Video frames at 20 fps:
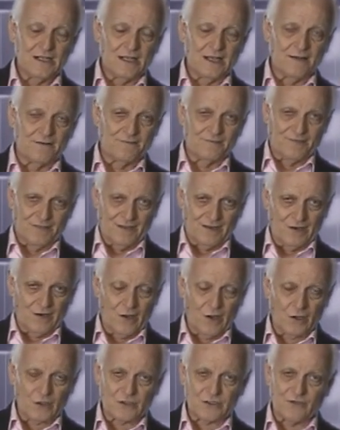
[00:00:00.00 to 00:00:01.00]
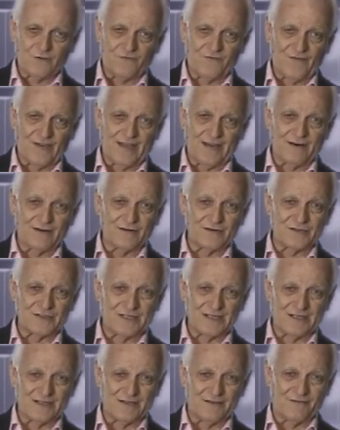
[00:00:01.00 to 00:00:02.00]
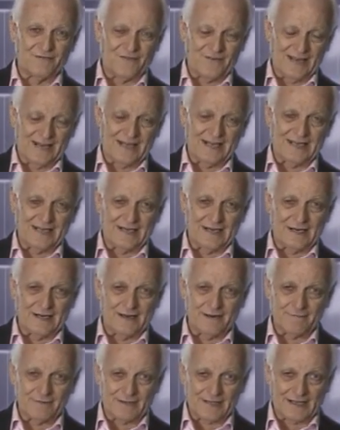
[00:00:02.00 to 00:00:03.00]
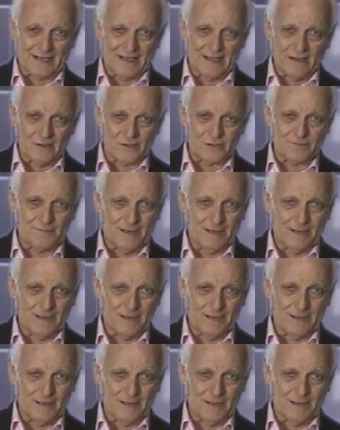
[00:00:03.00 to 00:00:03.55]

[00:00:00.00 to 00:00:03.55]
of the loss of fingers and the feeling and everything else,